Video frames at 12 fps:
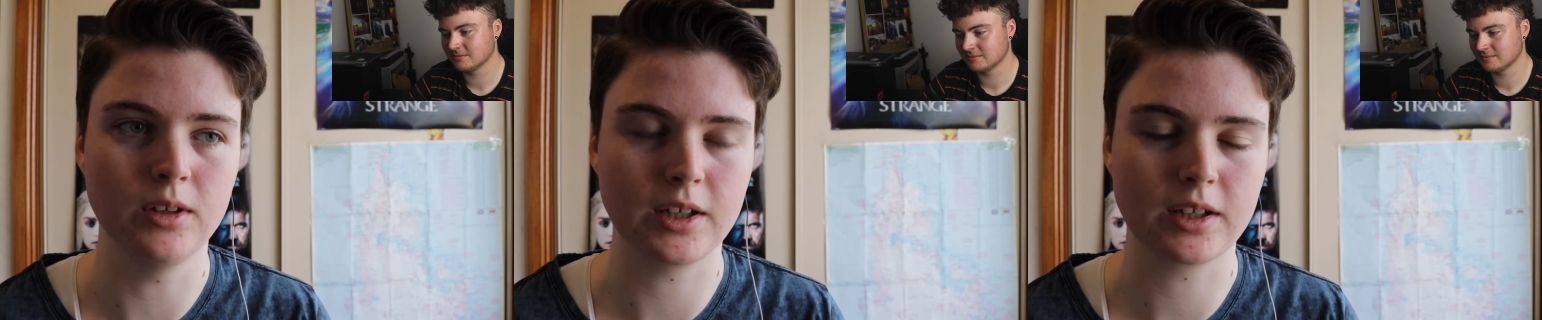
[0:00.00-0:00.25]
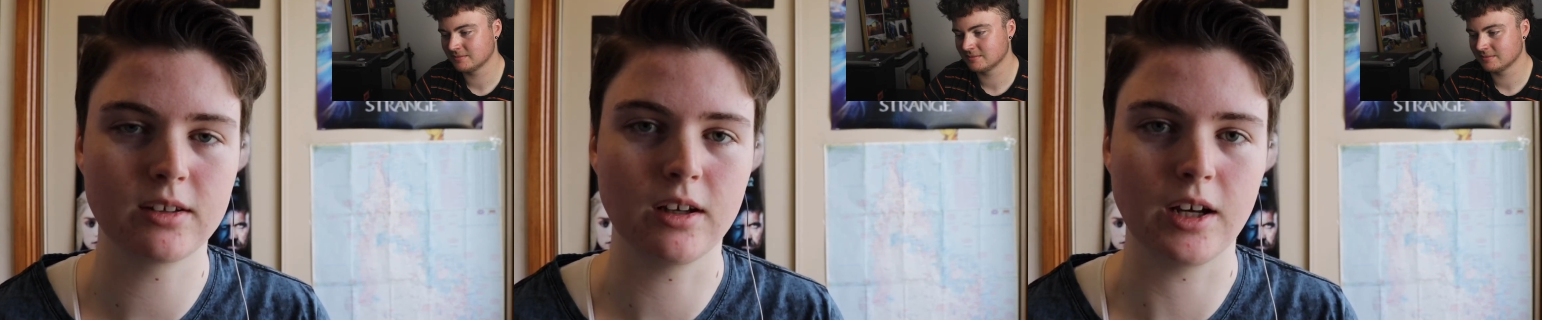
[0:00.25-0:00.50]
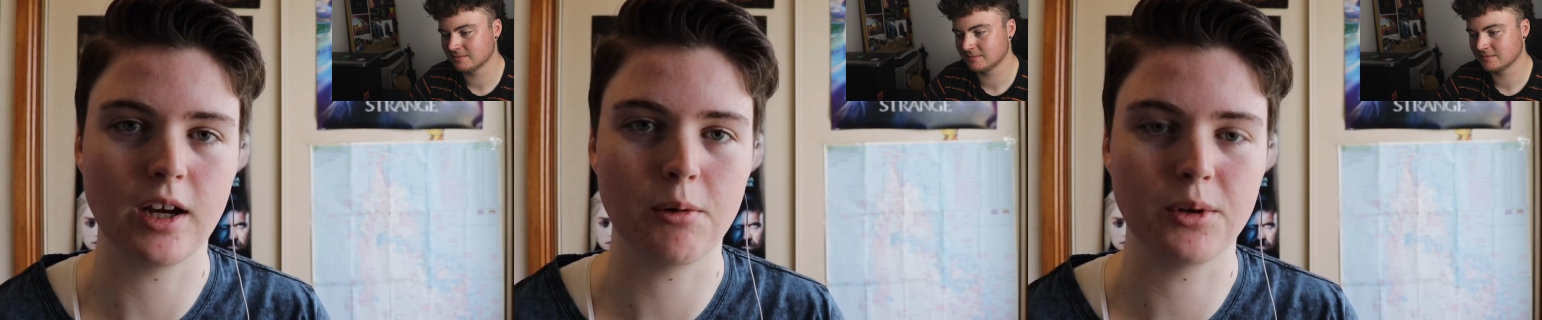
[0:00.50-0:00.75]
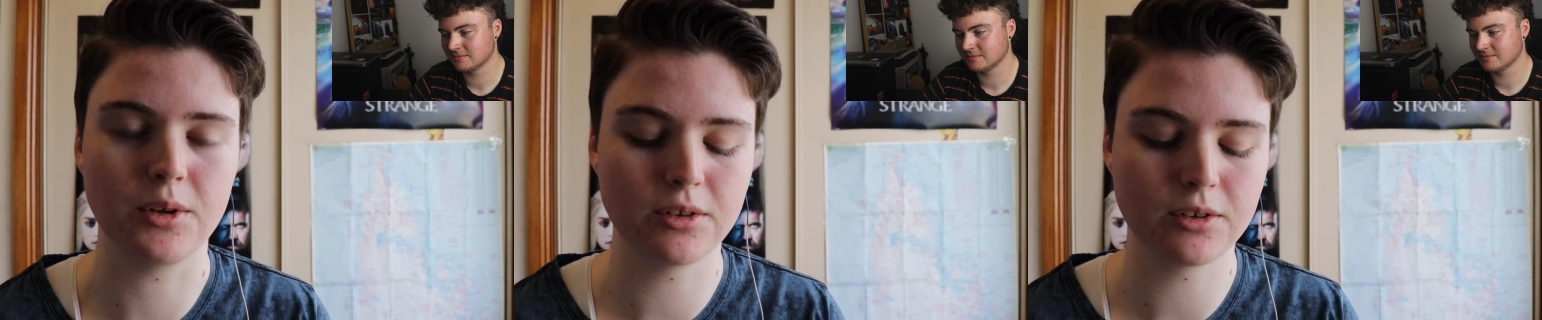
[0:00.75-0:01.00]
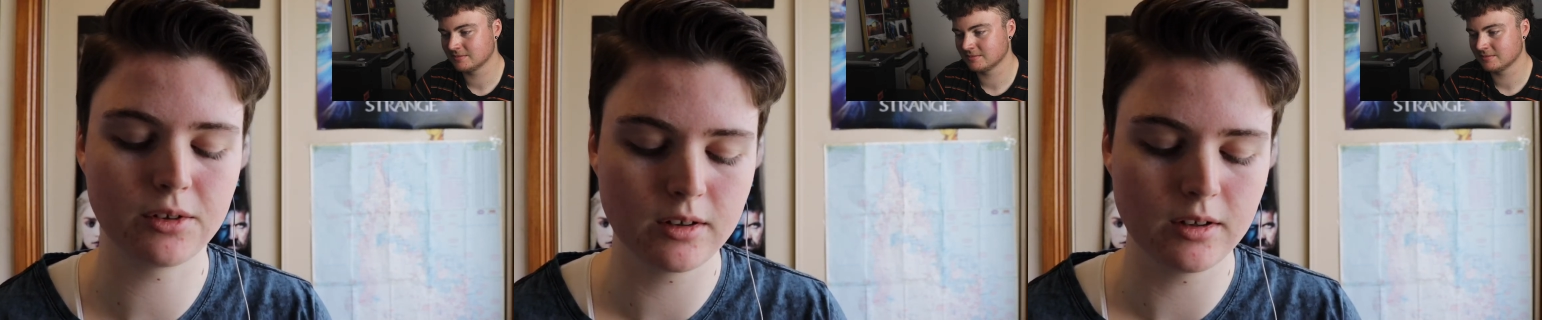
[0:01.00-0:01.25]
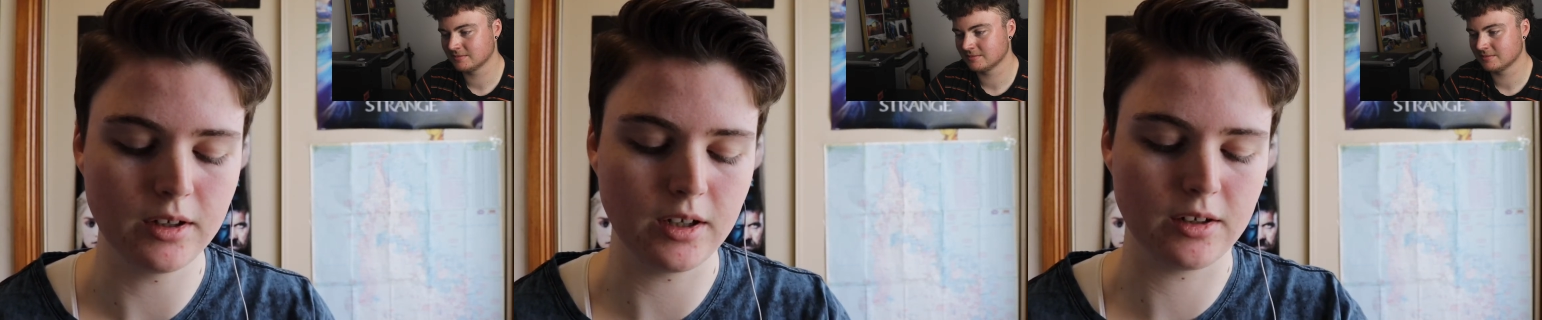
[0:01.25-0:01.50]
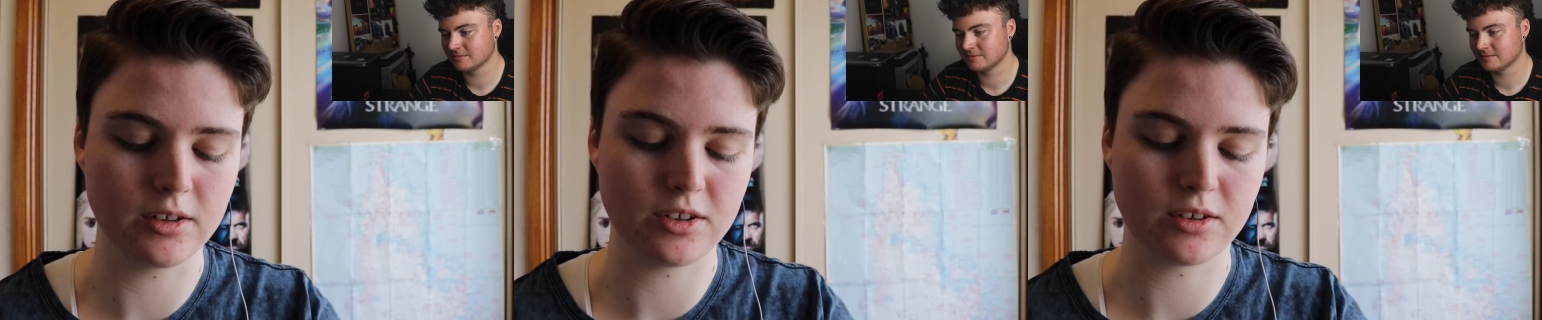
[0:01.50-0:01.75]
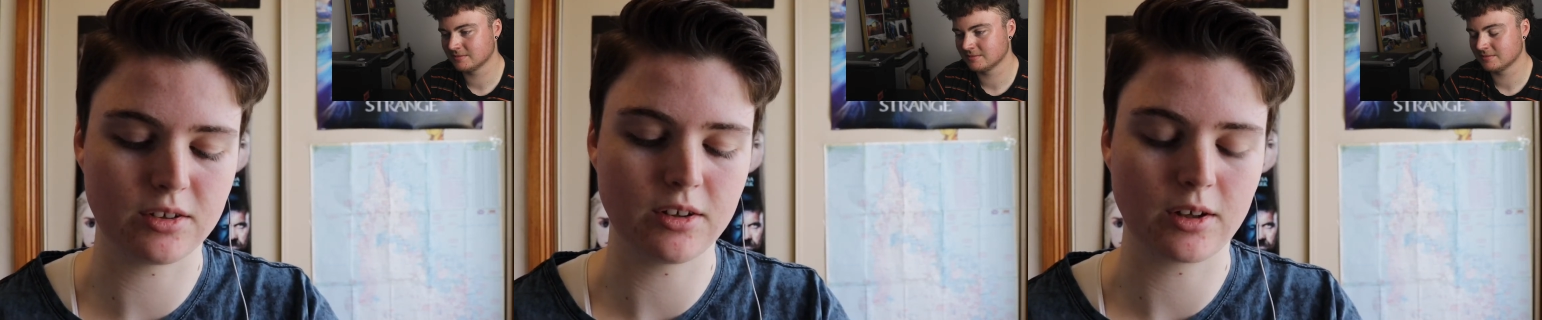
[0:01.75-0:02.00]
Speaker 1: like 10 hours and it
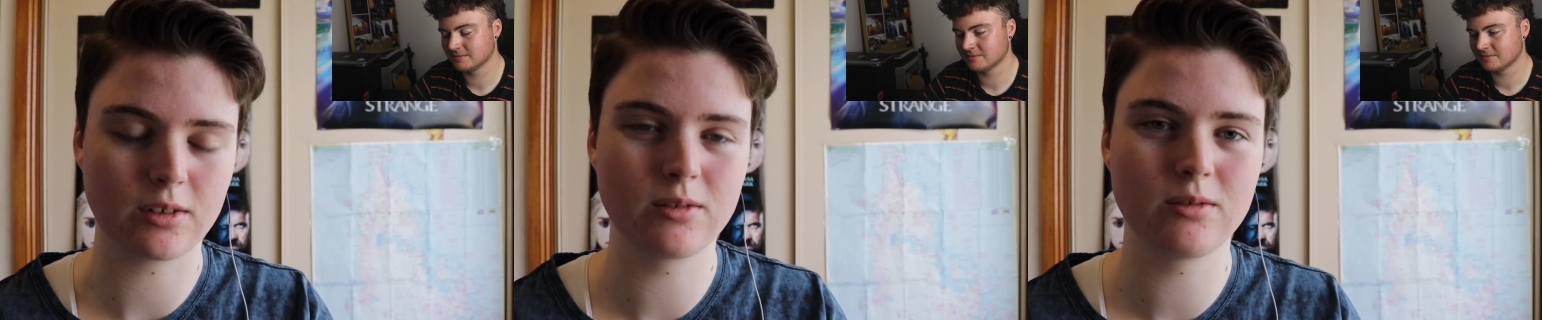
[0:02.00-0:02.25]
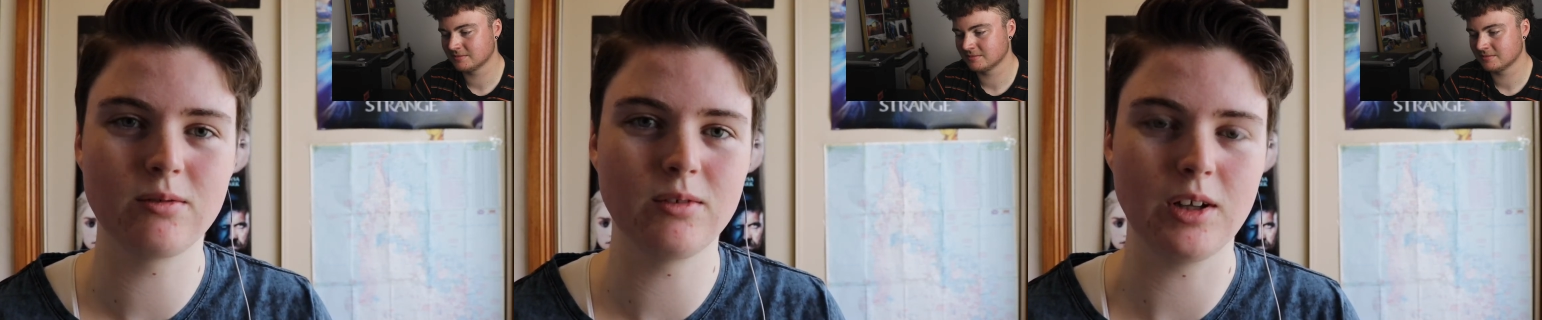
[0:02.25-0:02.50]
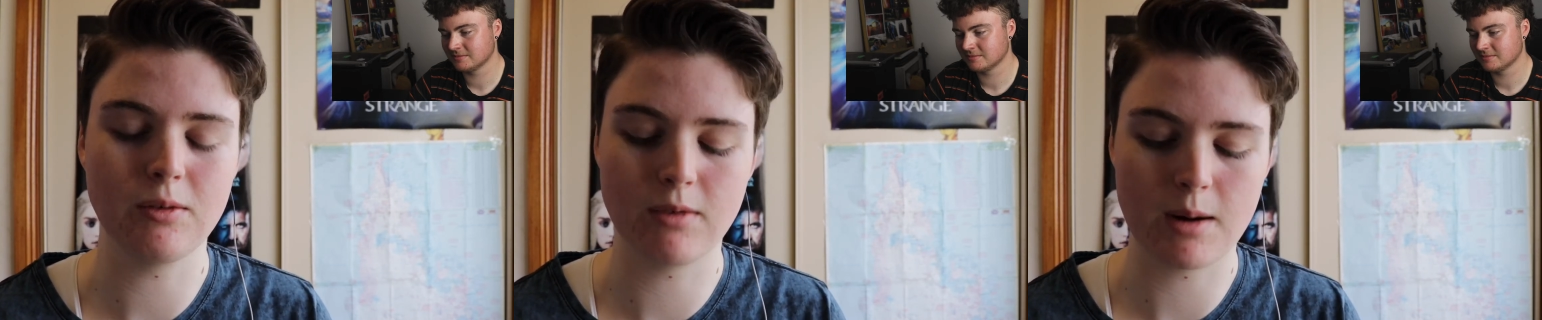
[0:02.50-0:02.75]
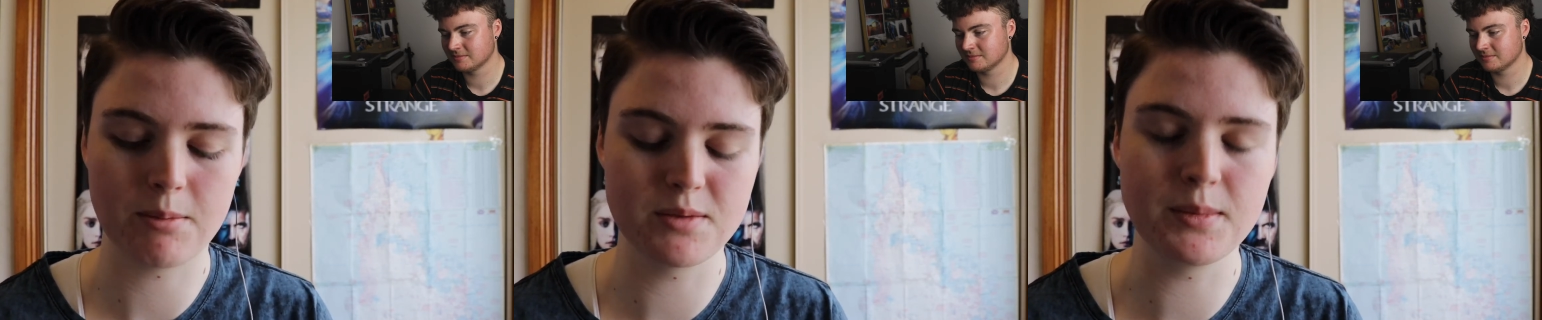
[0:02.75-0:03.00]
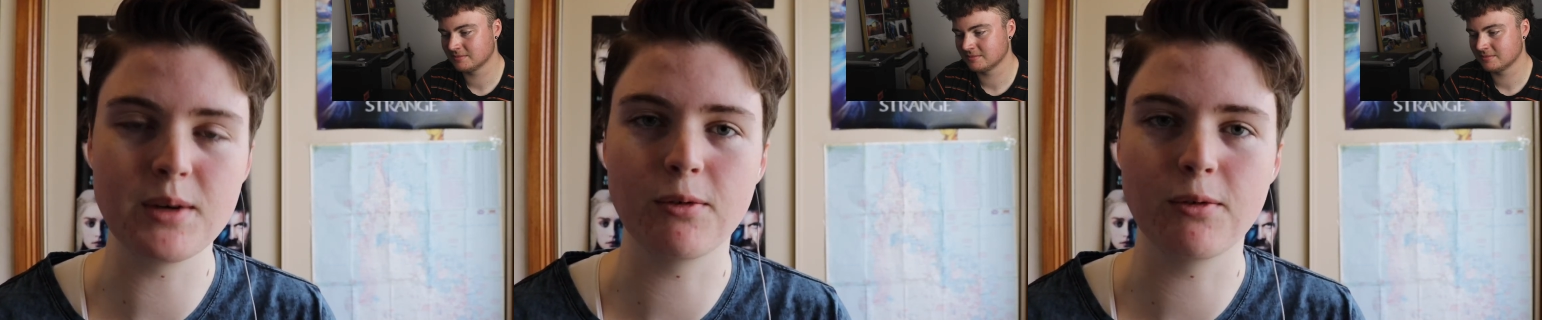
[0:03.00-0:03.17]
just like, it rubbed me